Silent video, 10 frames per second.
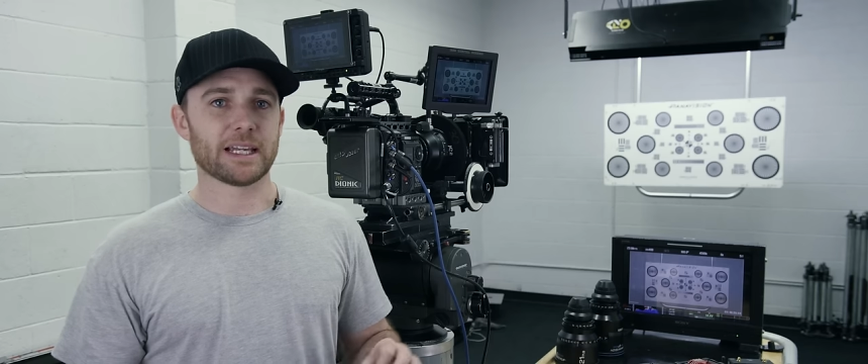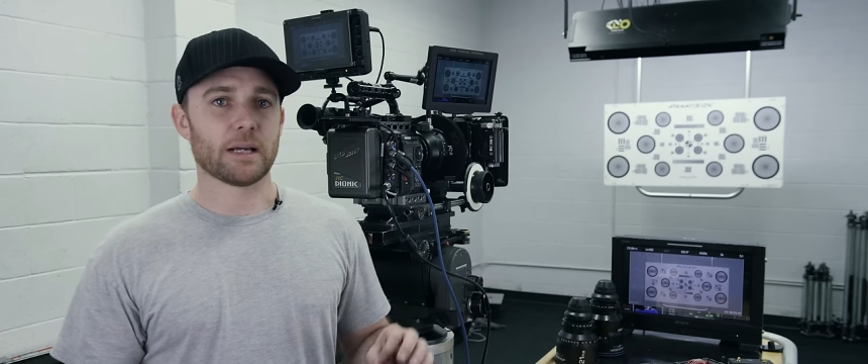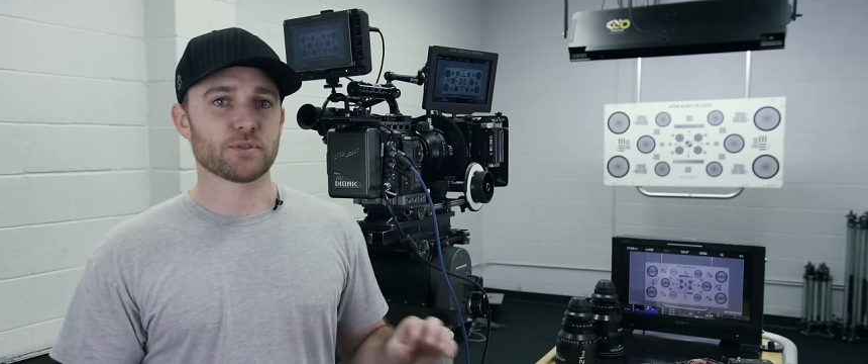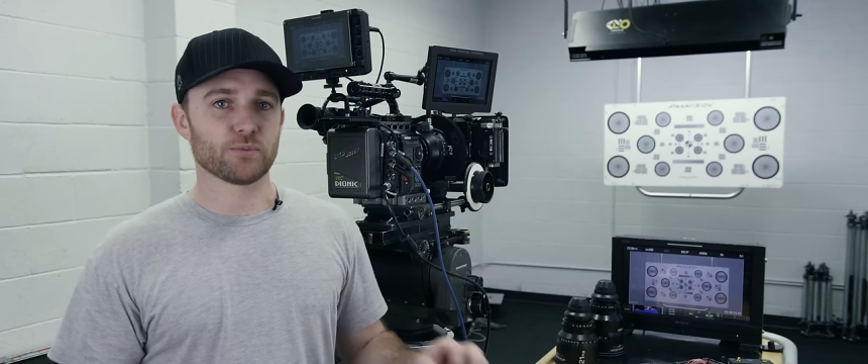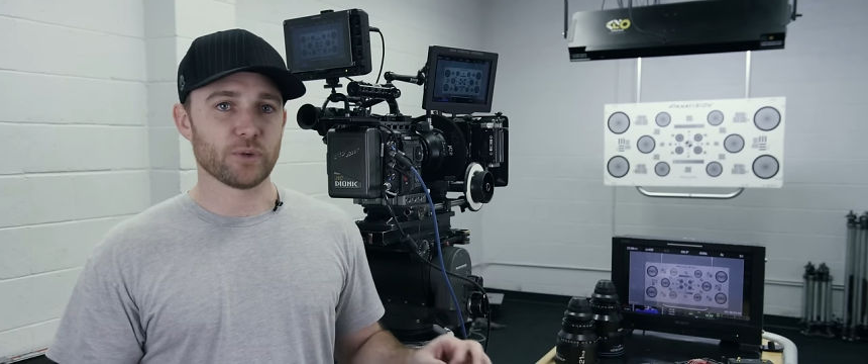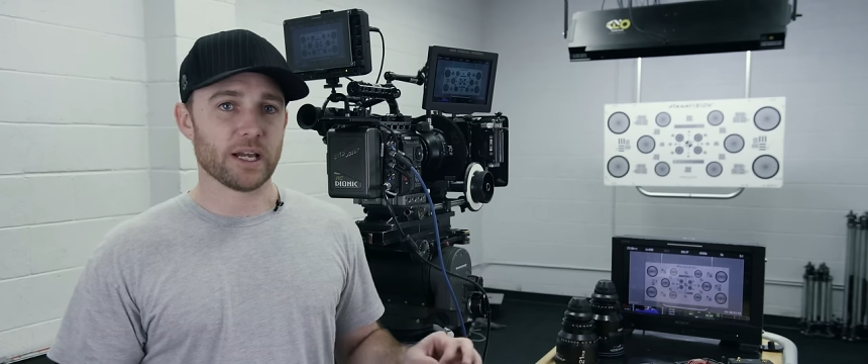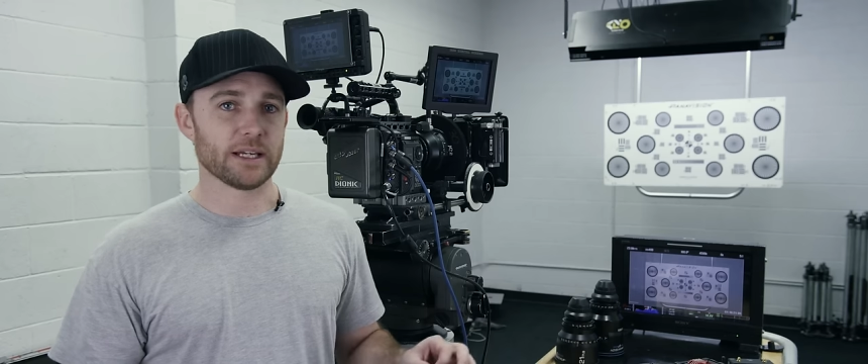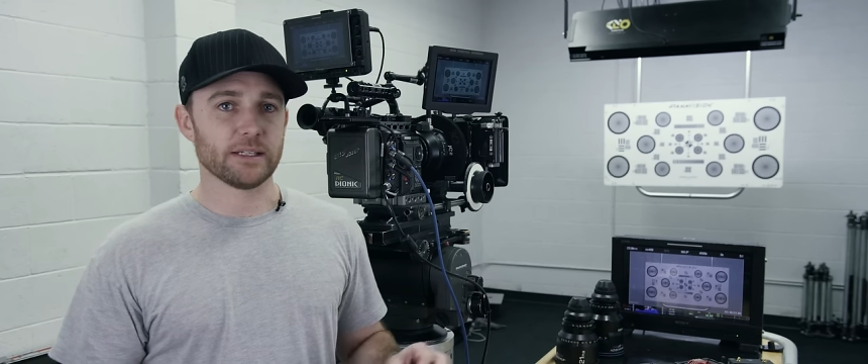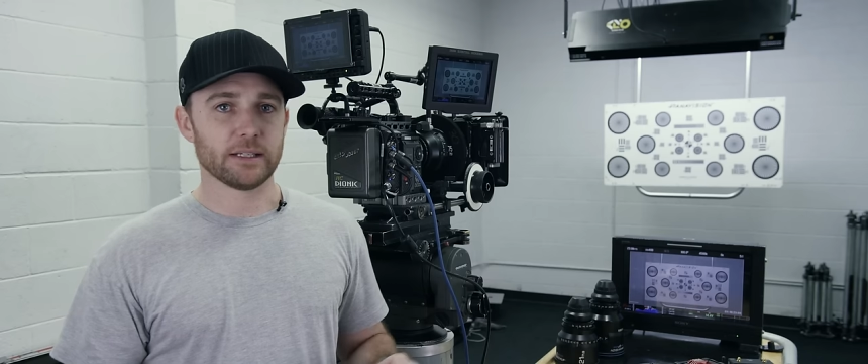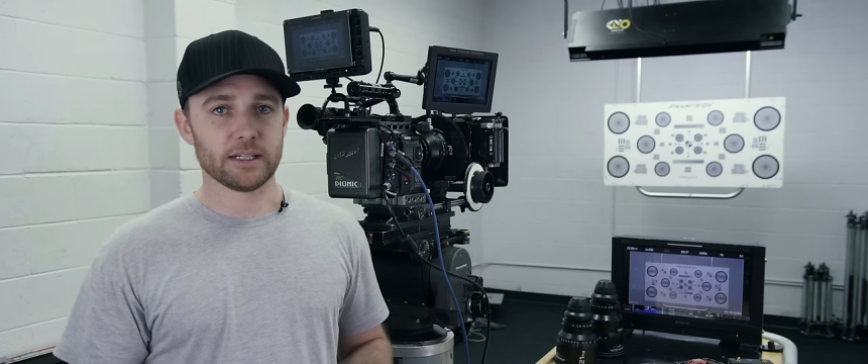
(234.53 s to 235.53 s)
the caps
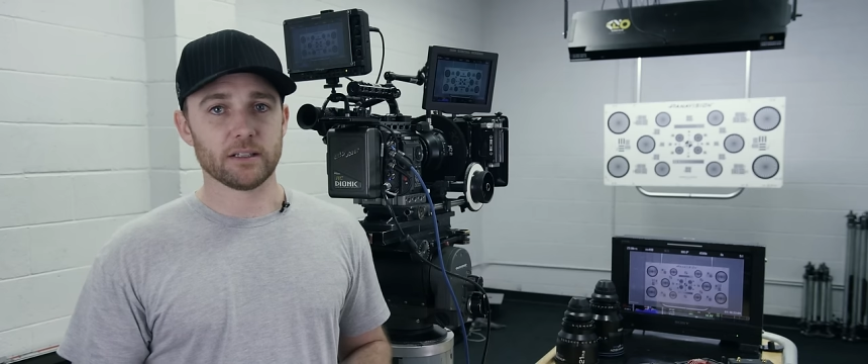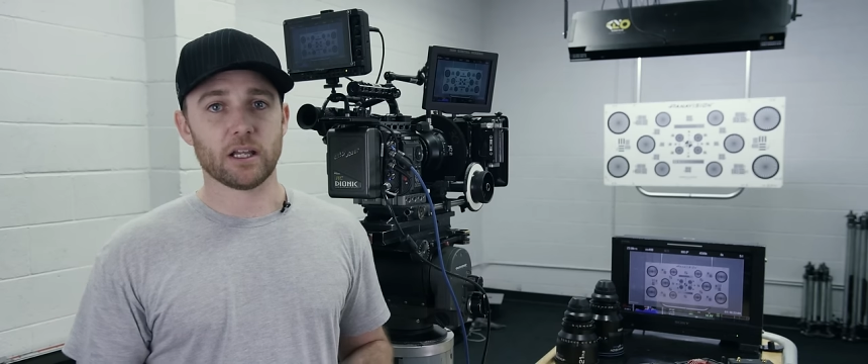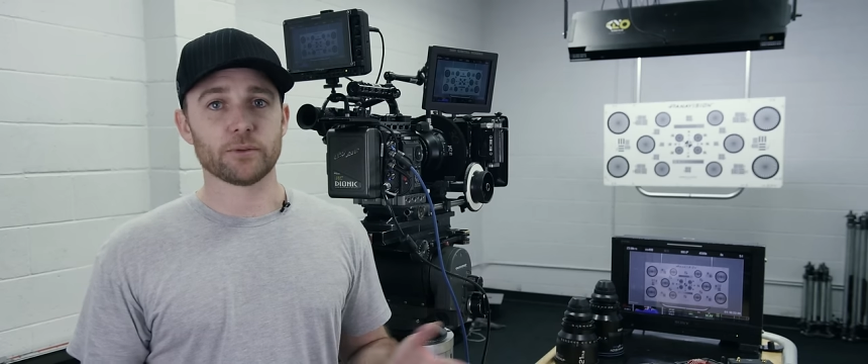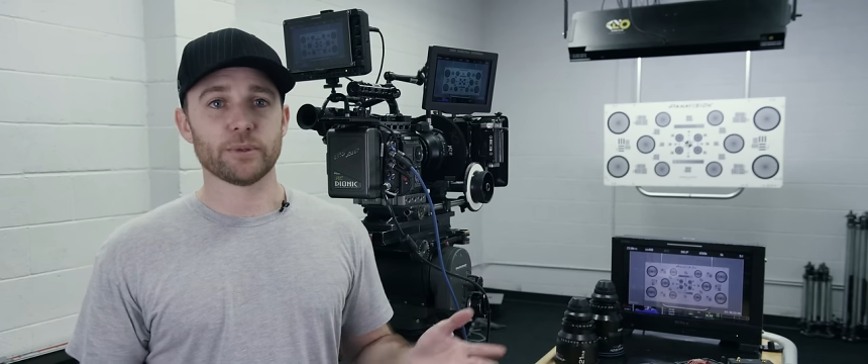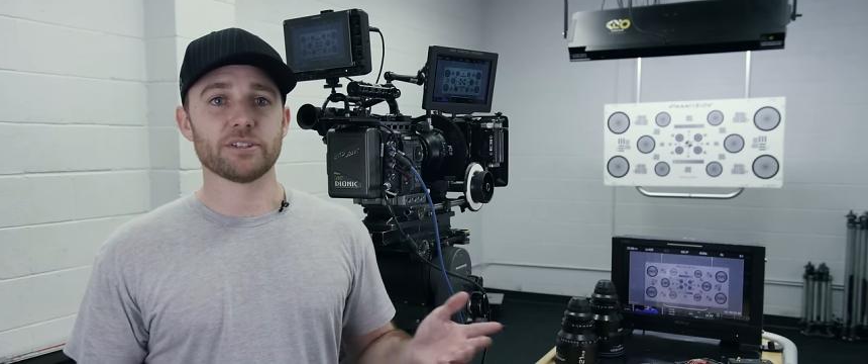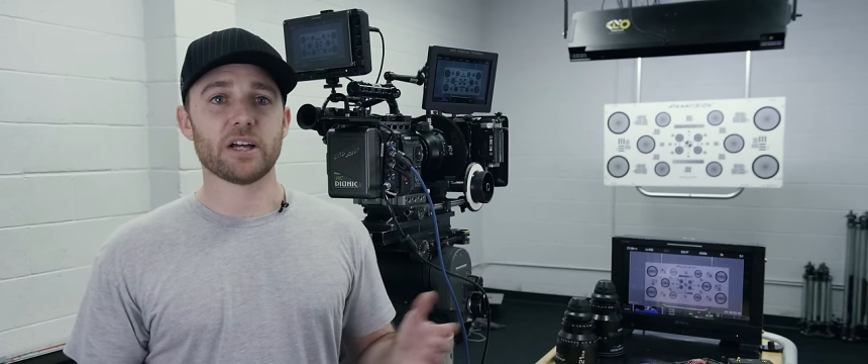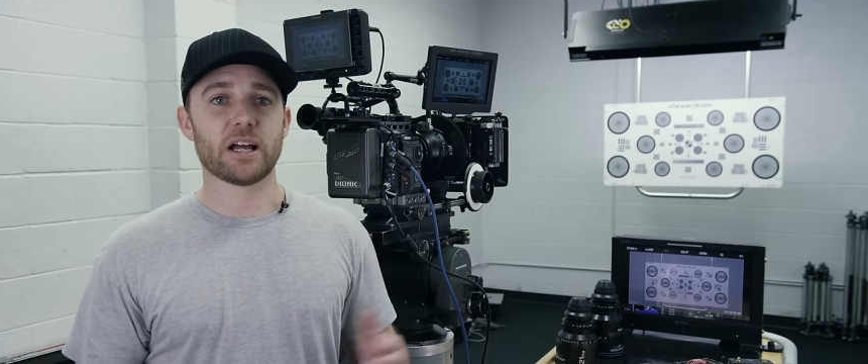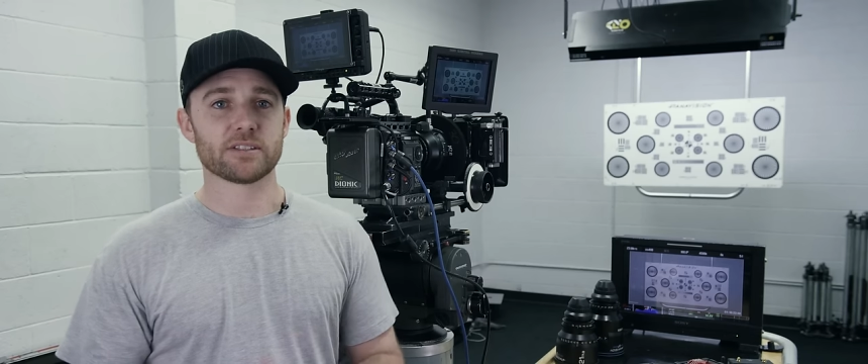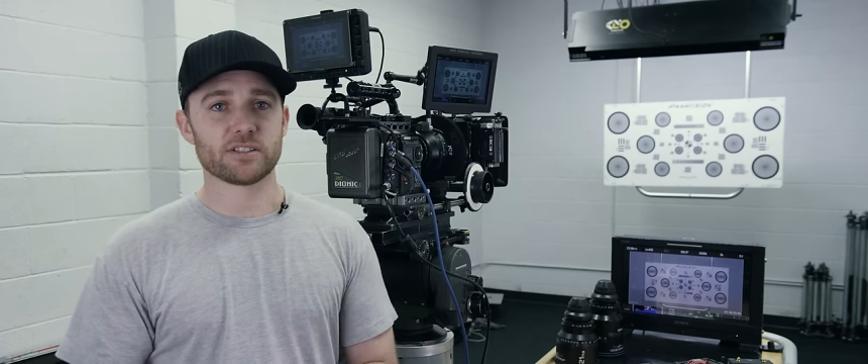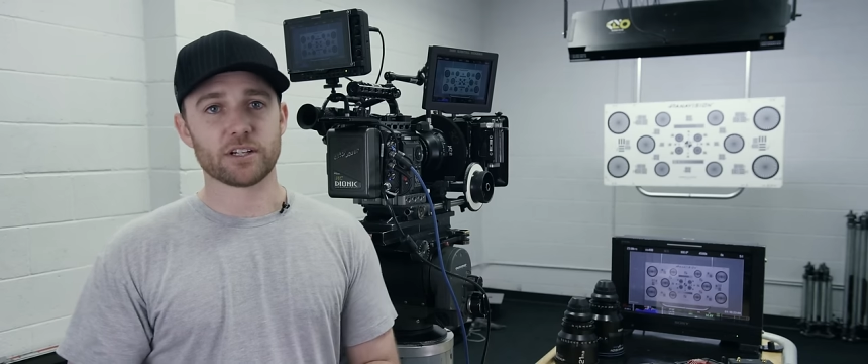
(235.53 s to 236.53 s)
red, and a lot of rental
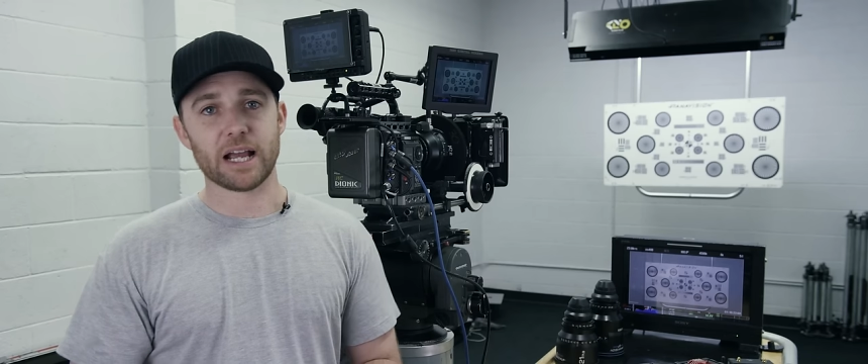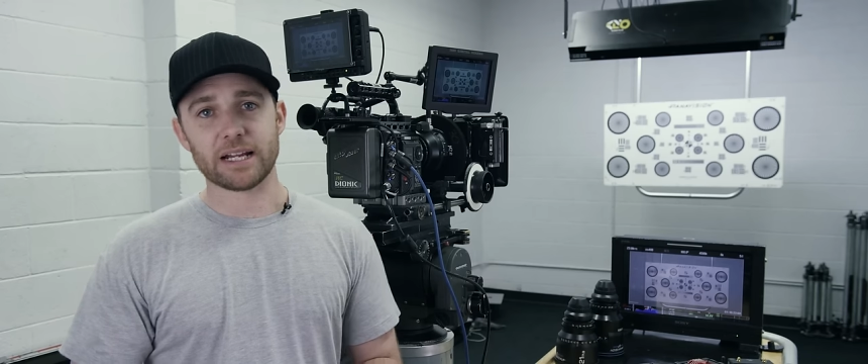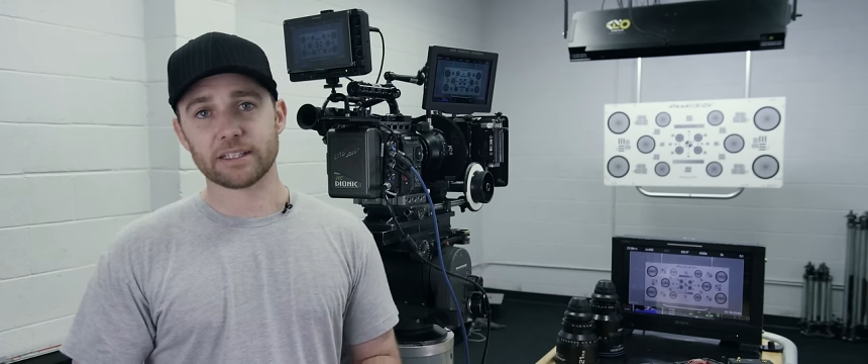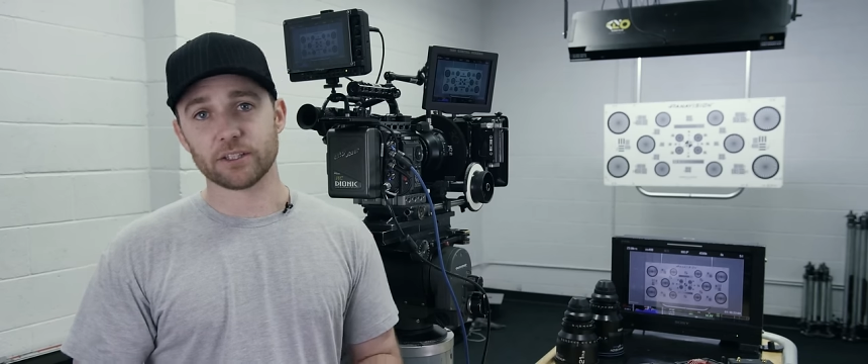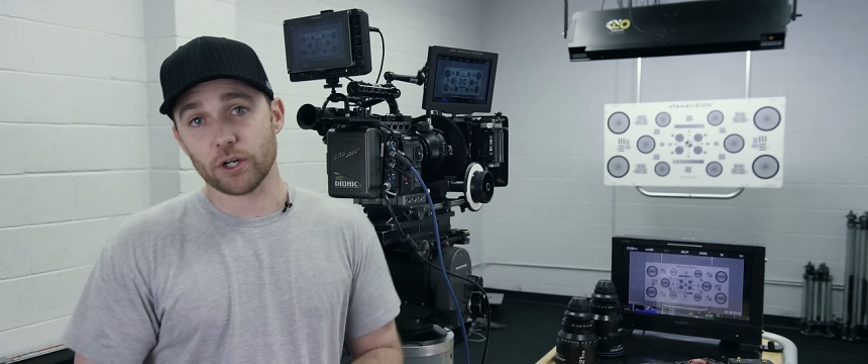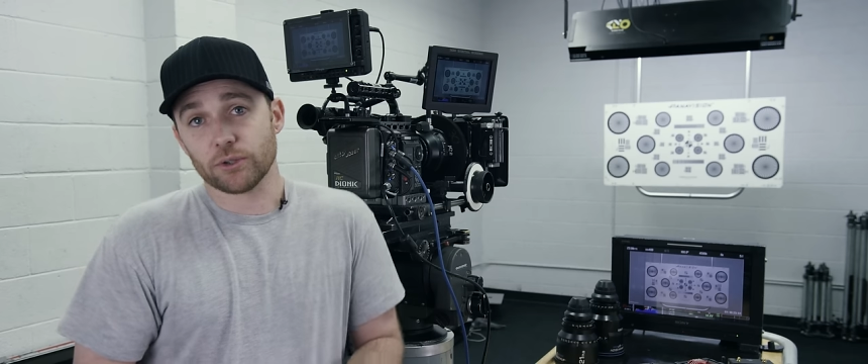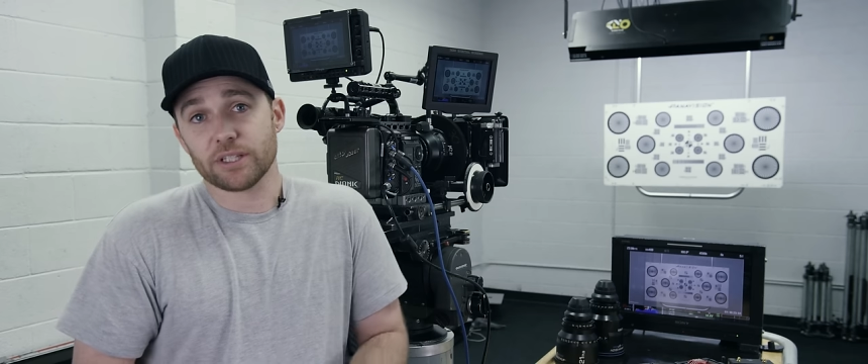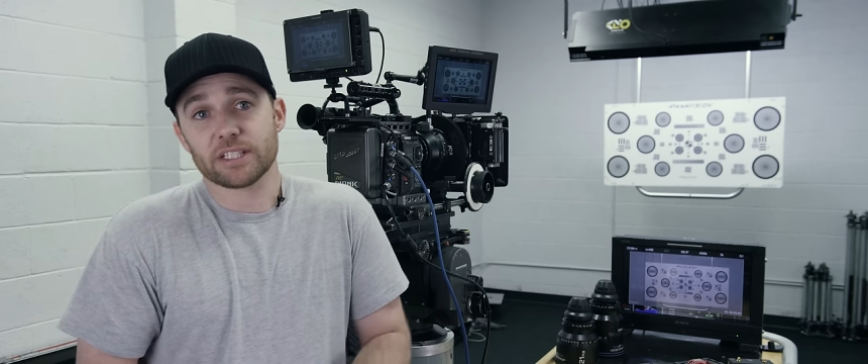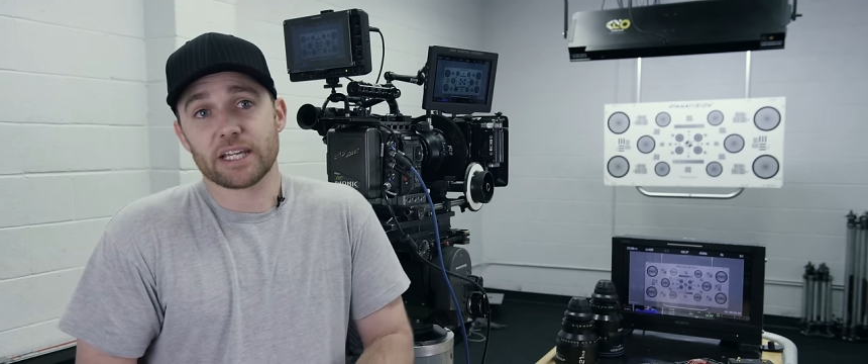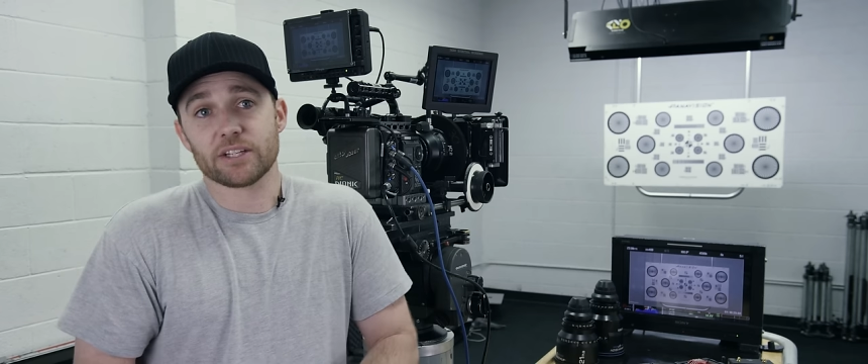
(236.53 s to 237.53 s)
houses are adding their own
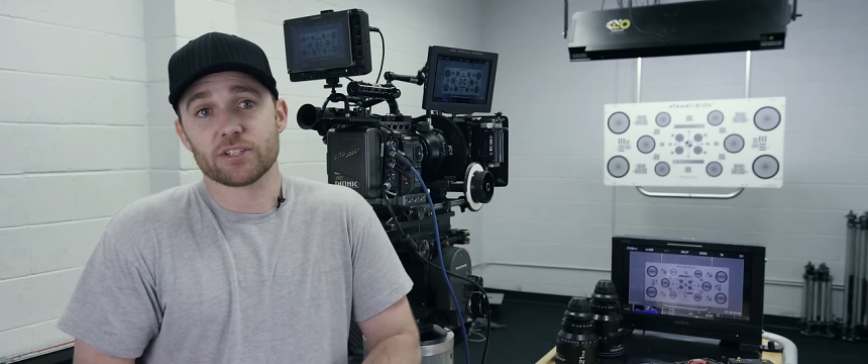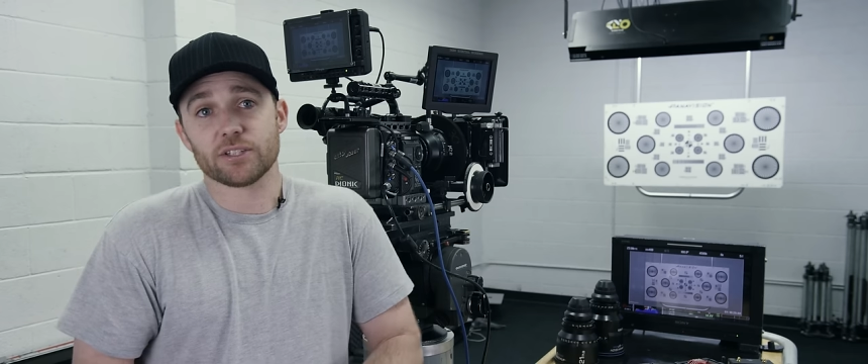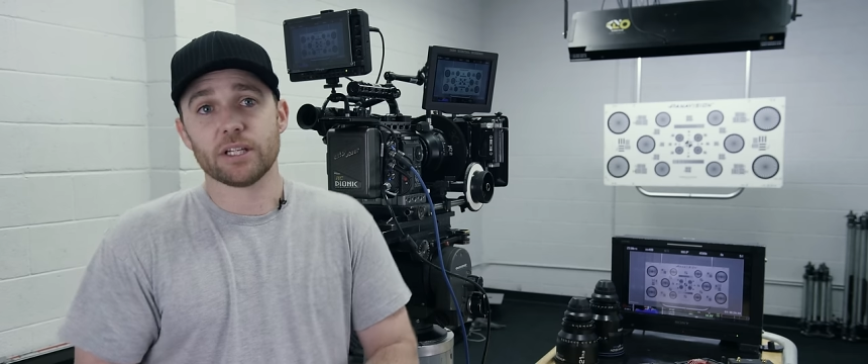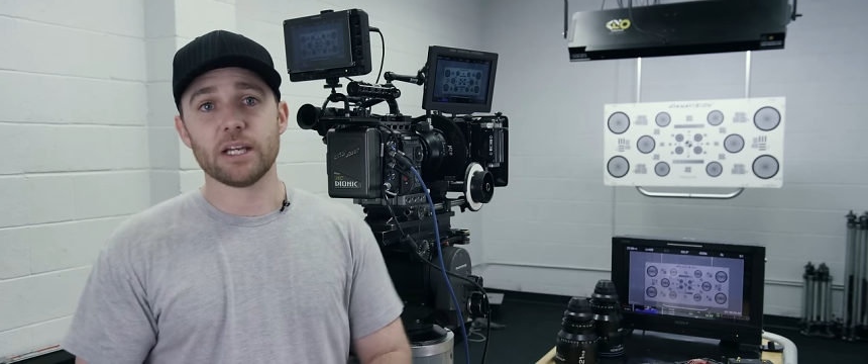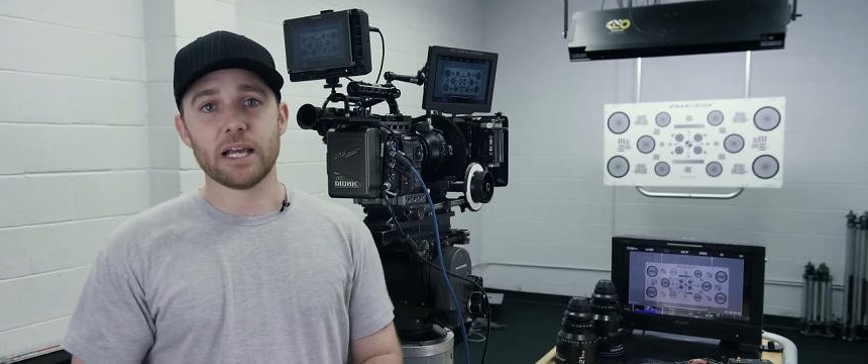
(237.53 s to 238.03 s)
indication